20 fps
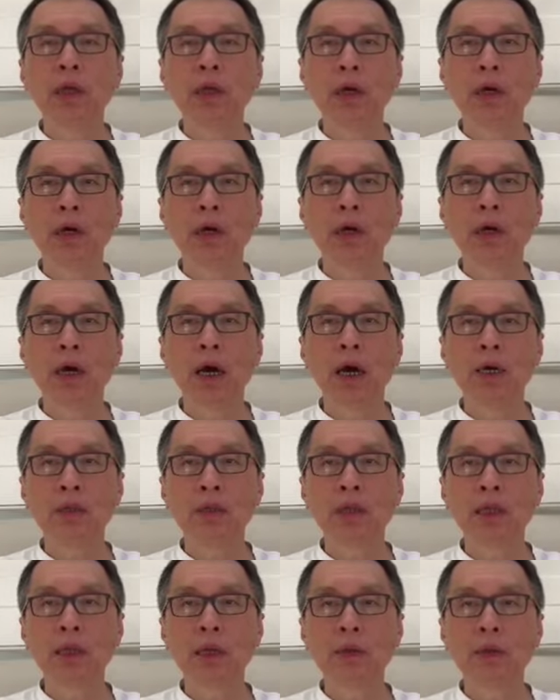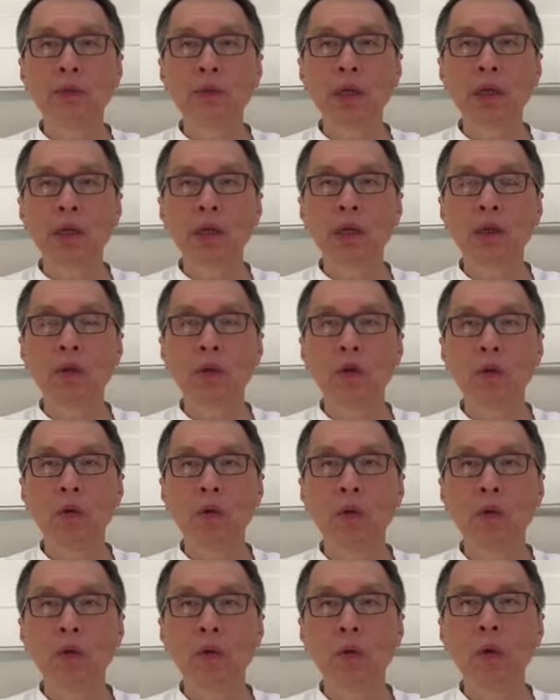uh, asking me
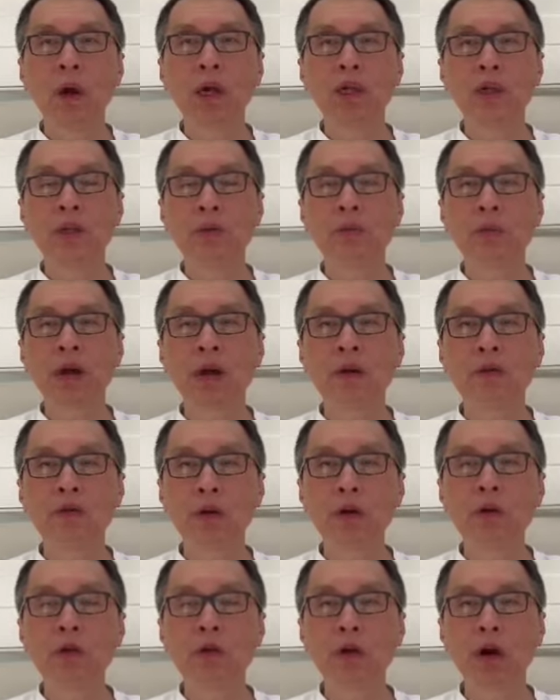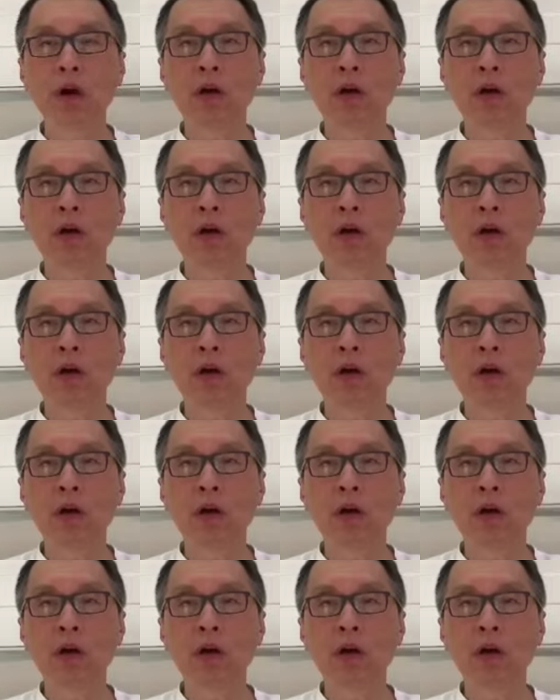what is my view